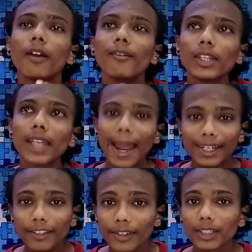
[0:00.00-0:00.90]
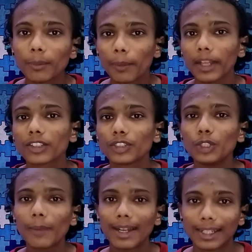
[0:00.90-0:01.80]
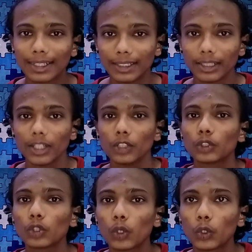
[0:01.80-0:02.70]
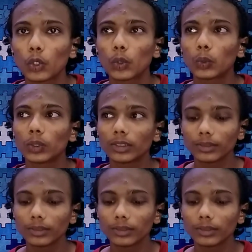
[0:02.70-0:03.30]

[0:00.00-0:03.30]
we activate the brakes pneumatically. So